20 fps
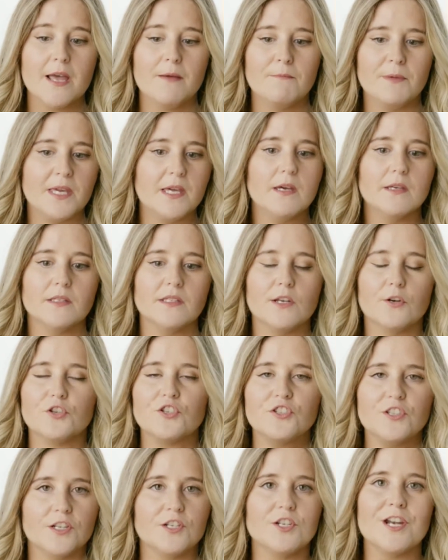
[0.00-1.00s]
because they're
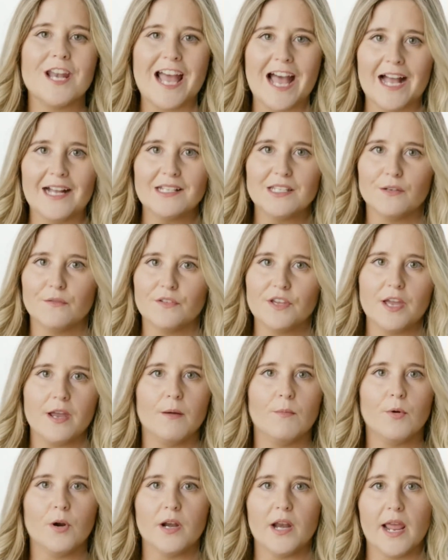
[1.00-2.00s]
such an active
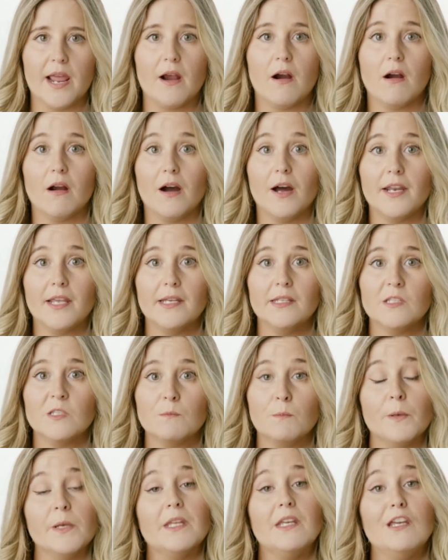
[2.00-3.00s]
camera and AR audience,
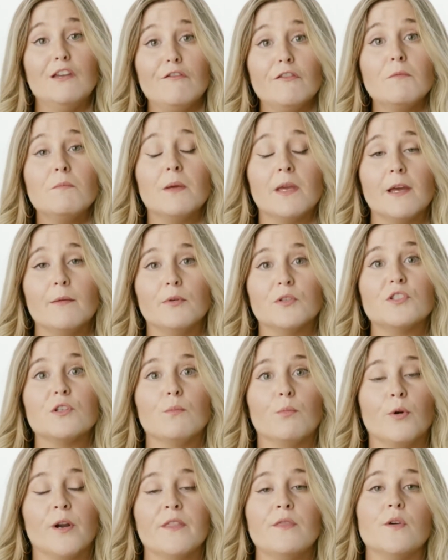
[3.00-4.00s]
but even be able to
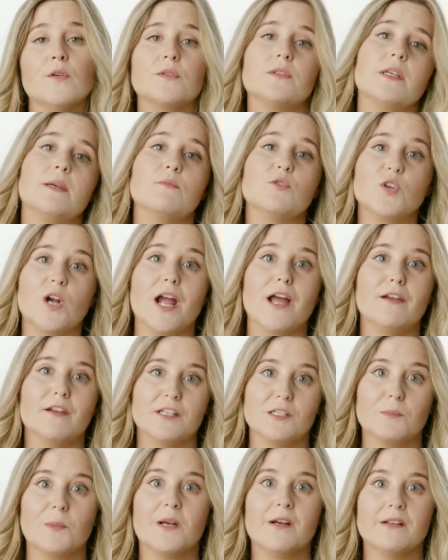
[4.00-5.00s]
bring those same try on
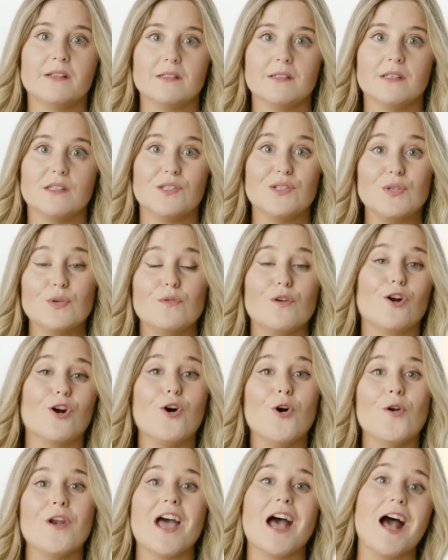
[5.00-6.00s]
experiences to their
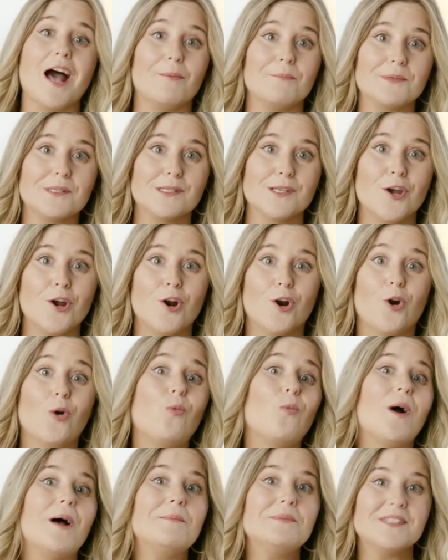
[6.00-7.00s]
own apps or
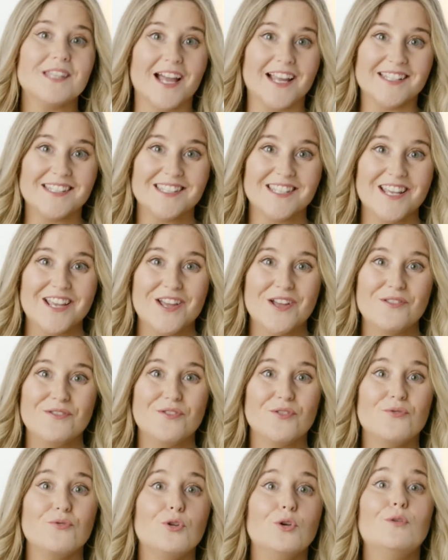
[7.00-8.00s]
websites
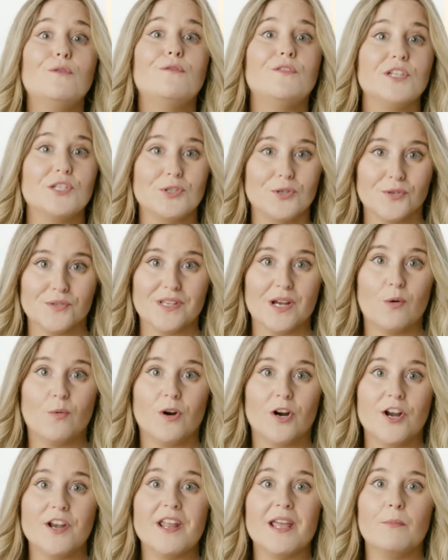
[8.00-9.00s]
through new features that
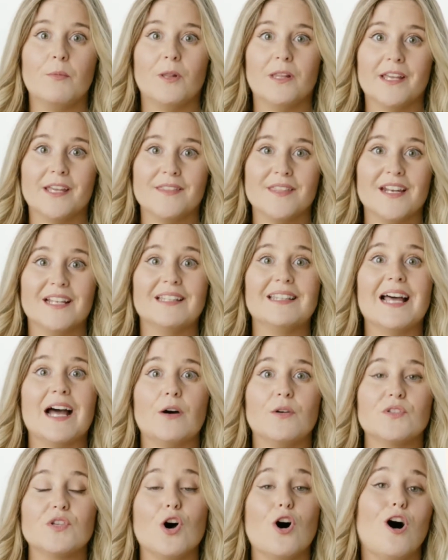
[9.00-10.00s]
we're enabling that
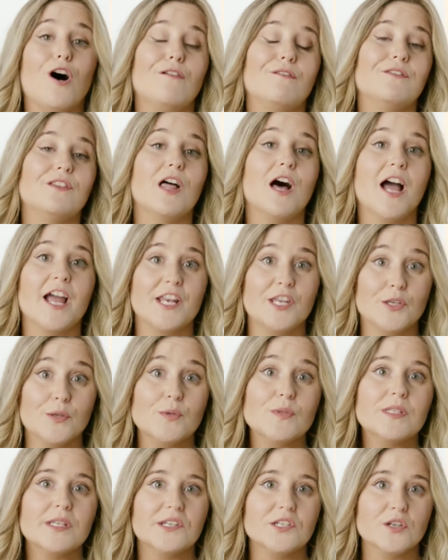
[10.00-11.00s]
allows offline
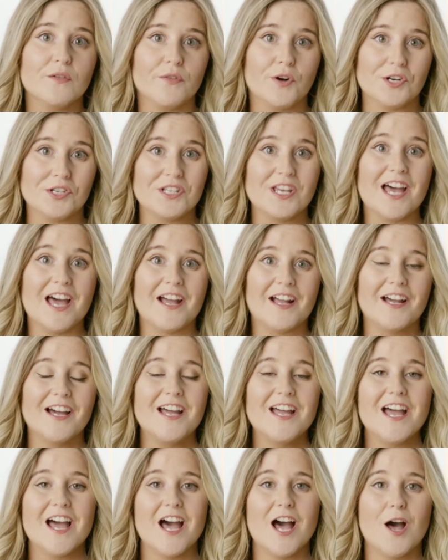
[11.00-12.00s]
usage of our tech
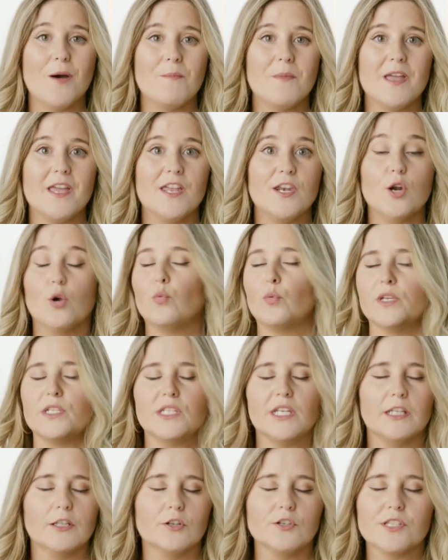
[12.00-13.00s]
um, in a
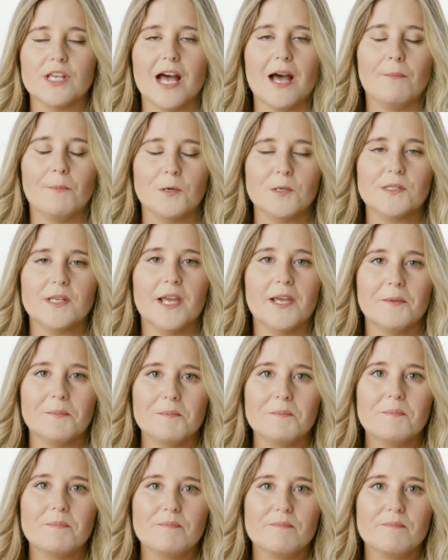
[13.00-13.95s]
retailer's app or site.